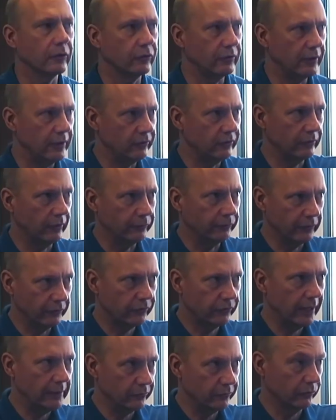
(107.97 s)
because he's on the
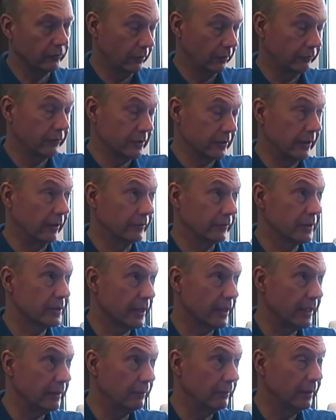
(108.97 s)
same, sort of obviously on the
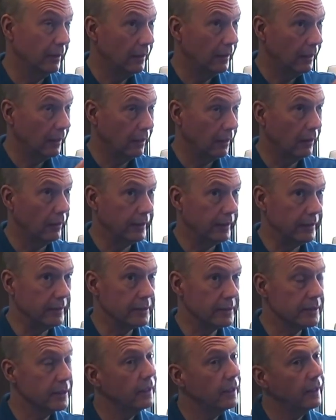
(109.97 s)
same
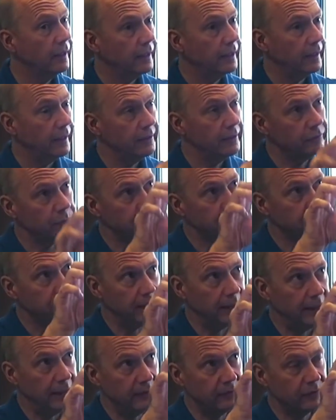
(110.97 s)
lines,
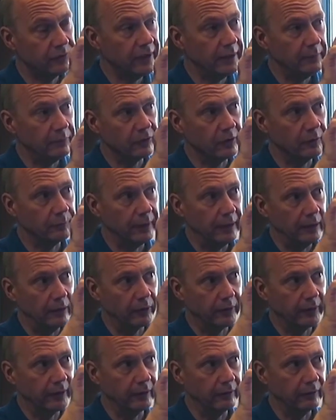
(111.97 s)
he seems to be
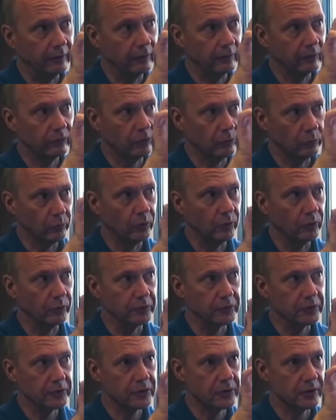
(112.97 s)
looking
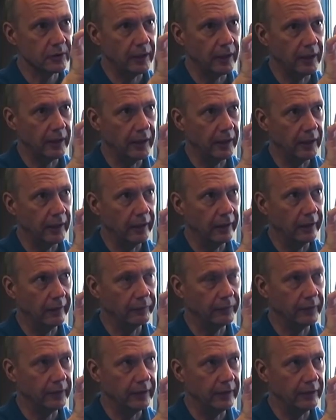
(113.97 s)
towards
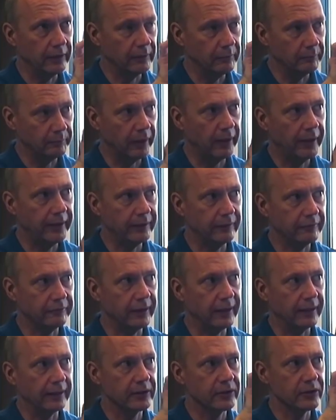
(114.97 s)
the combined
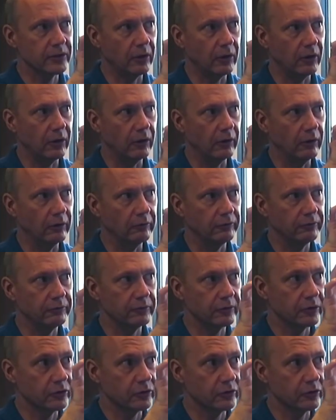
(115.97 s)
effects of